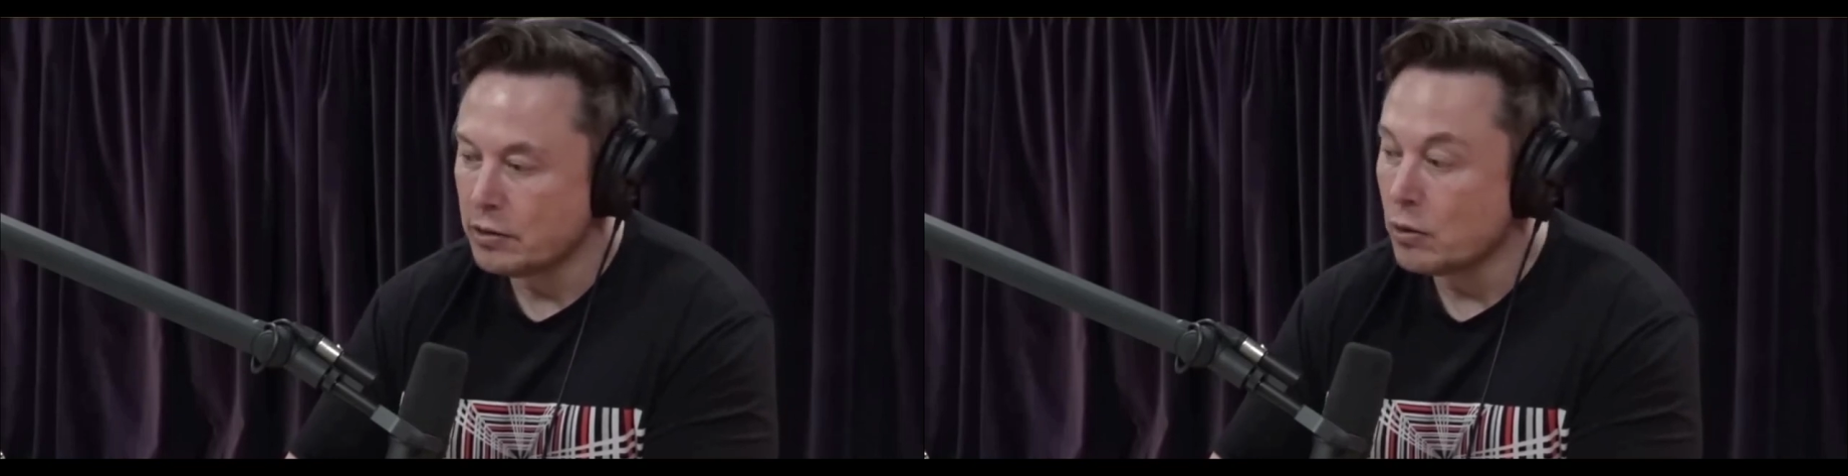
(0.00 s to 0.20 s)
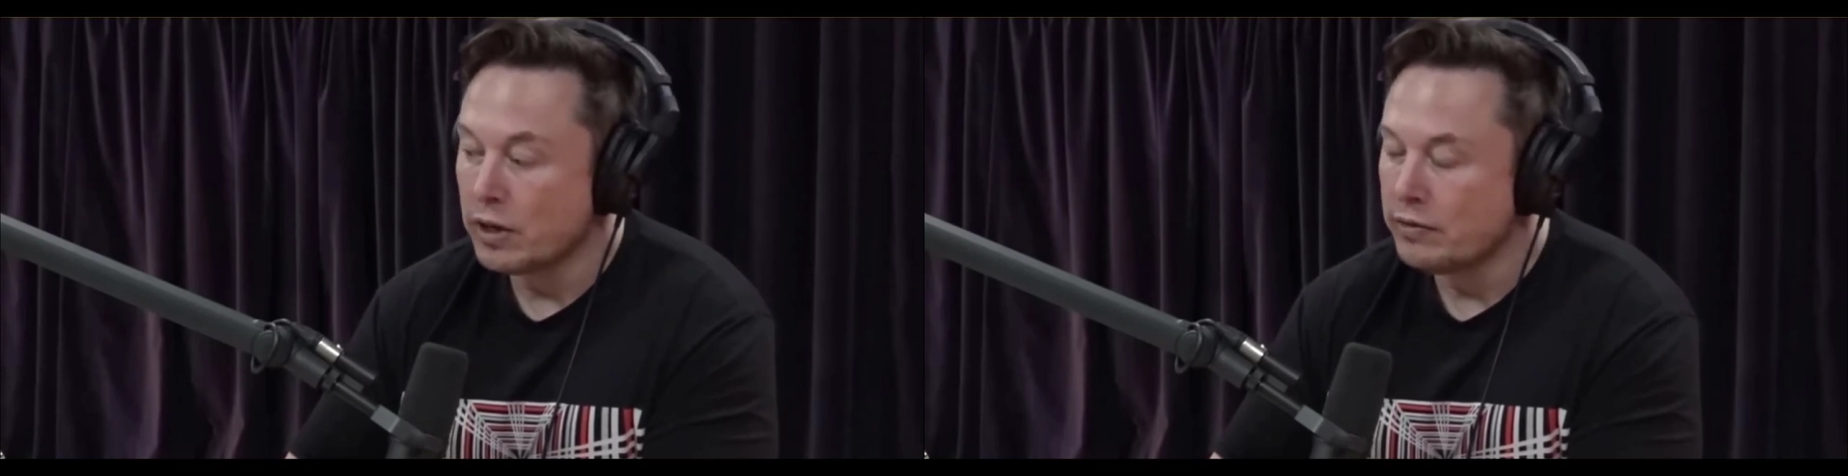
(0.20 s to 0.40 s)

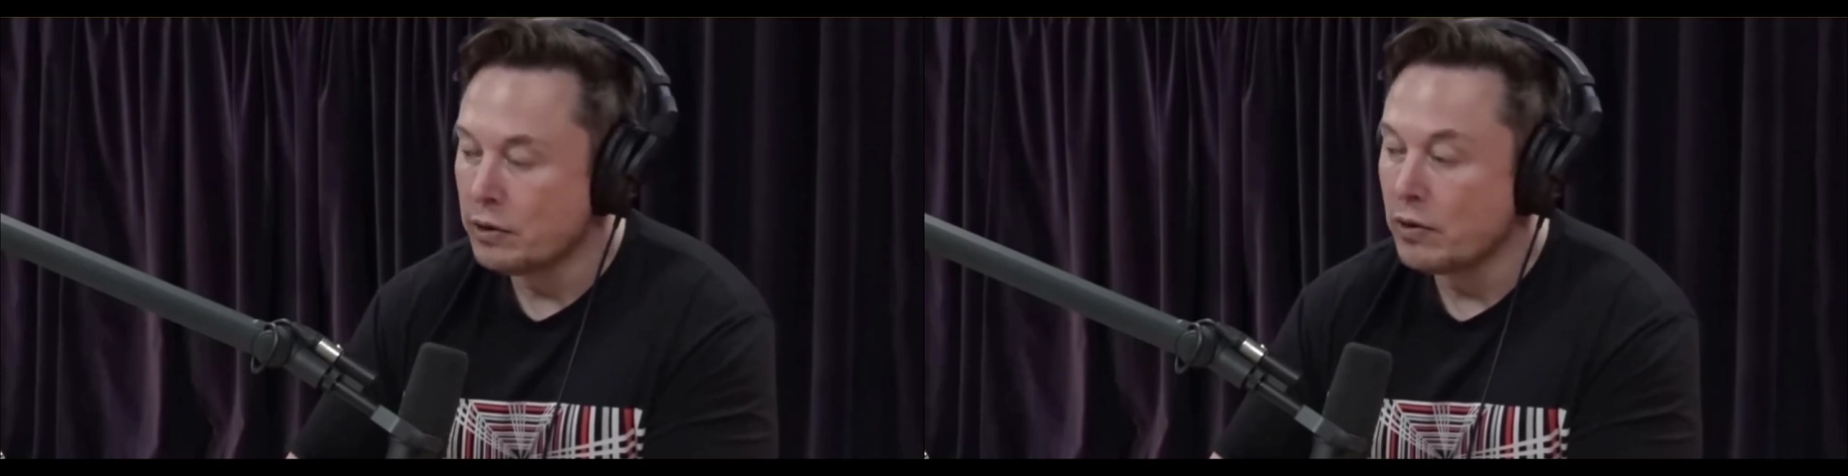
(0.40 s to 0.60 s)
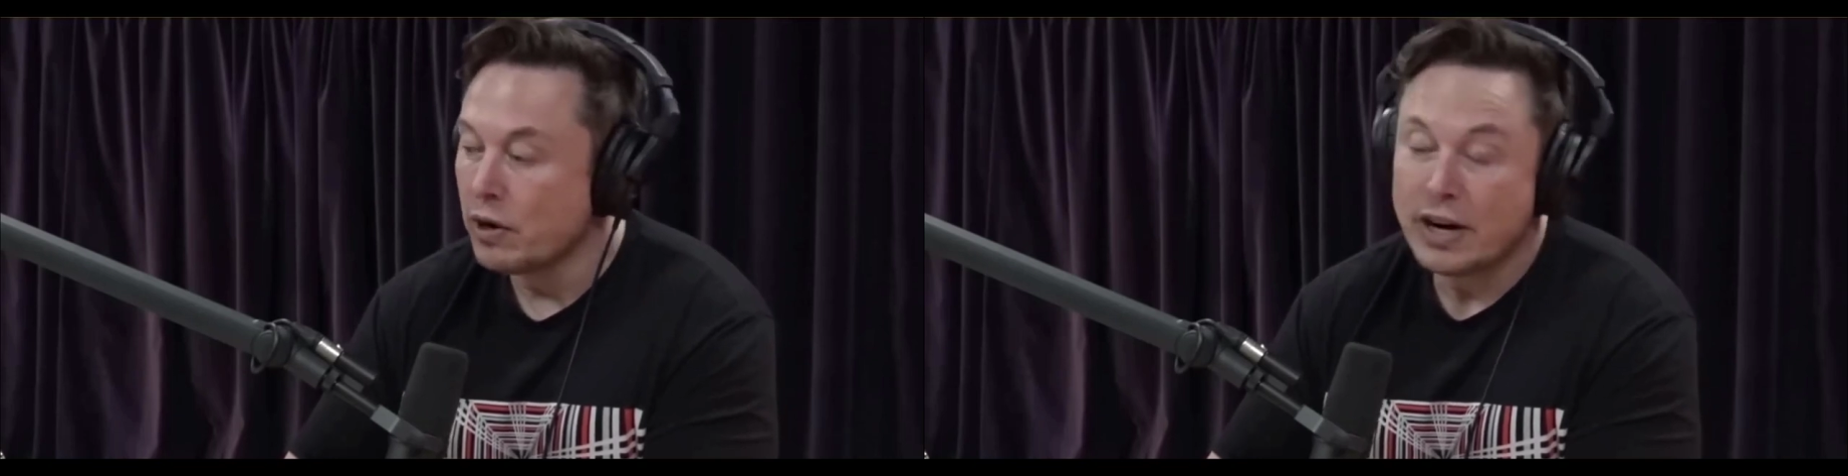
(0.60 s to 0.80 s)
or if
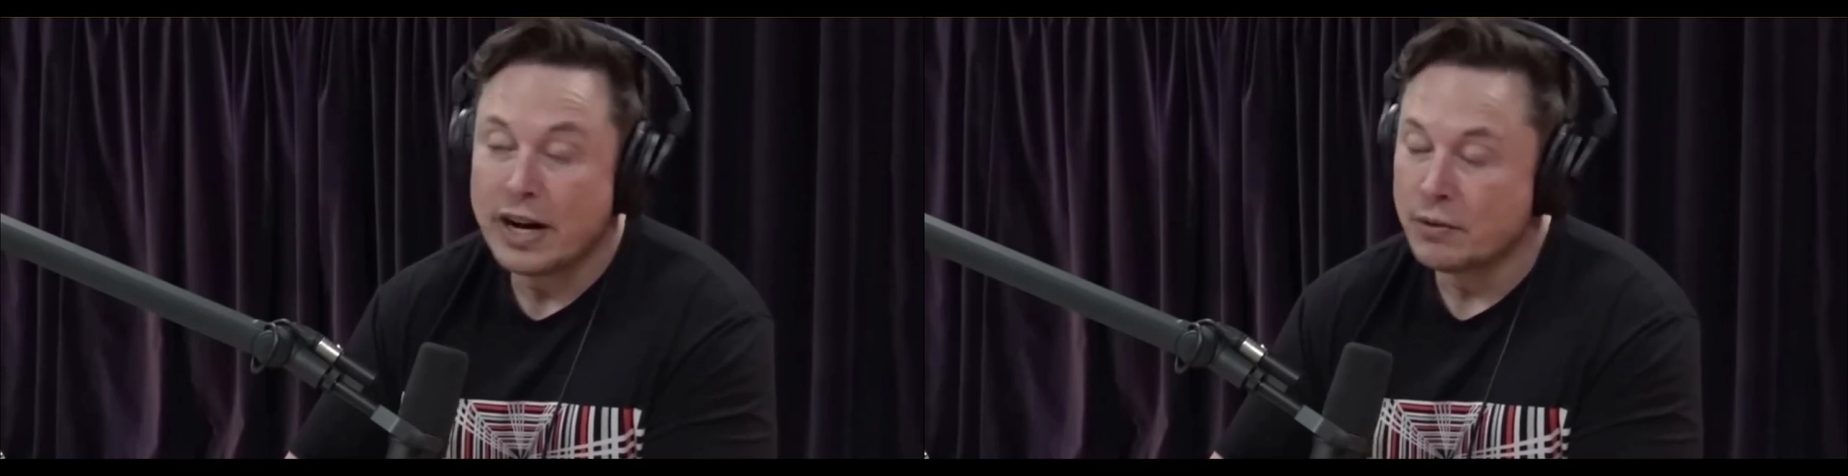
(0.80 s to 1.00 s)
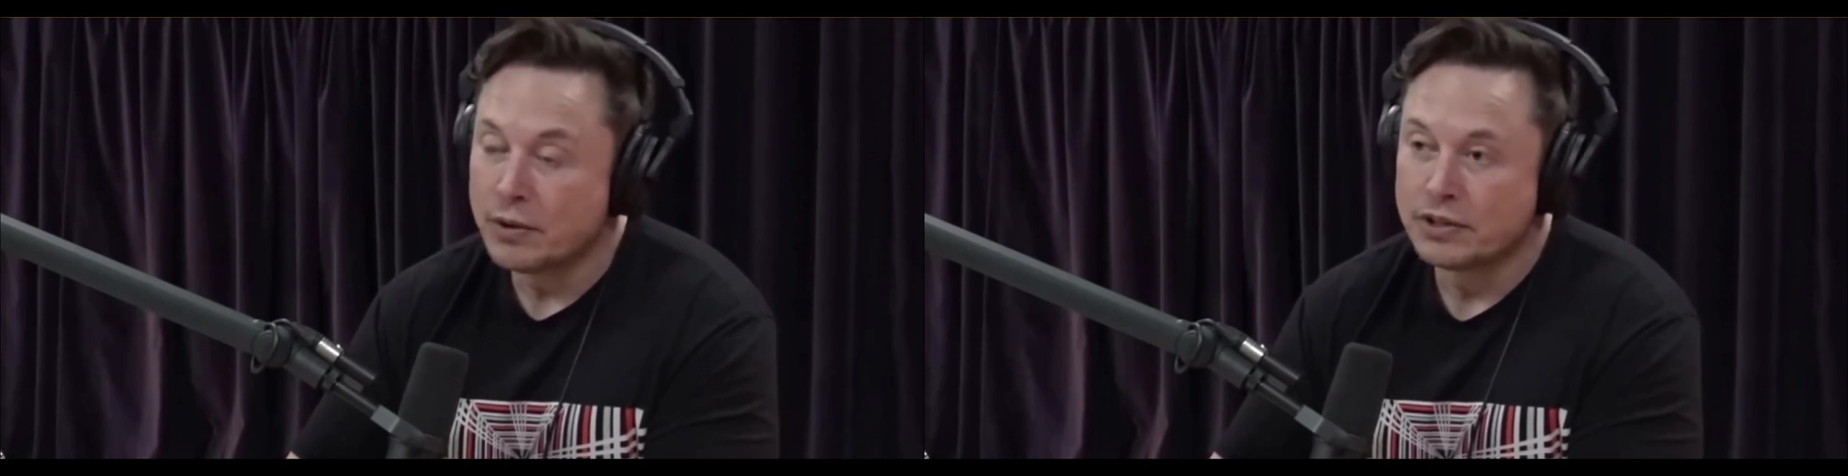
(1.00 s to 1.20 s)
you are
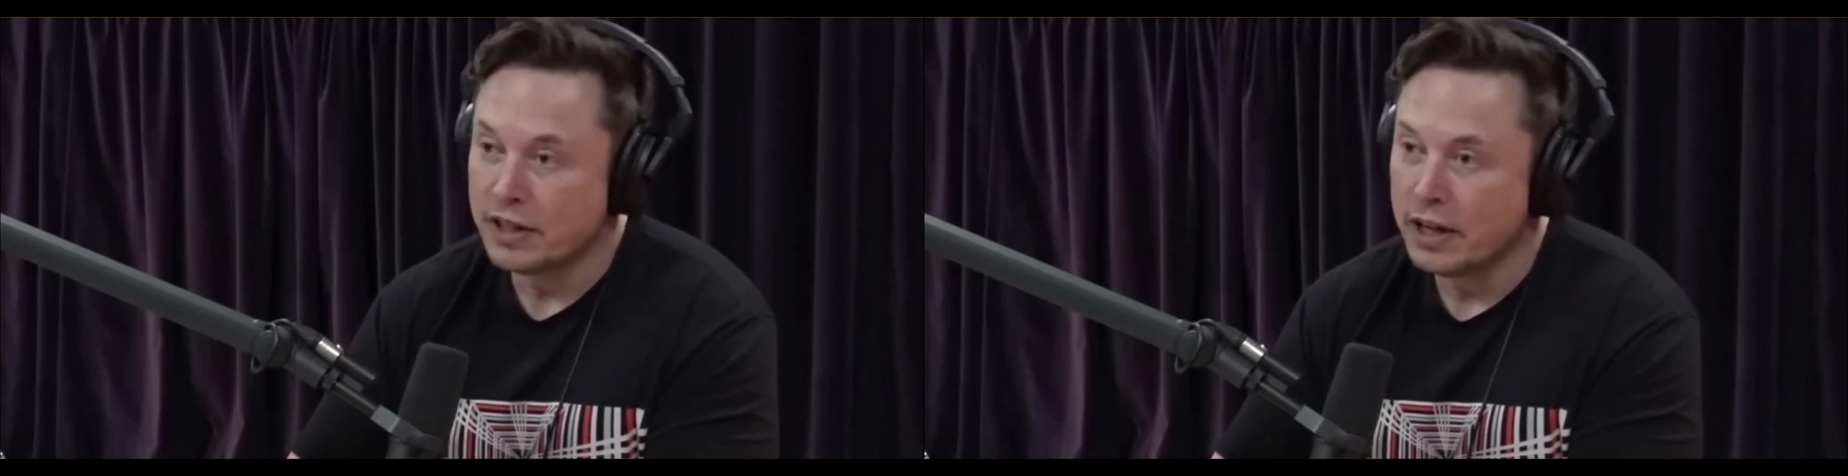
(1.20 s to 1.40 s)
at risk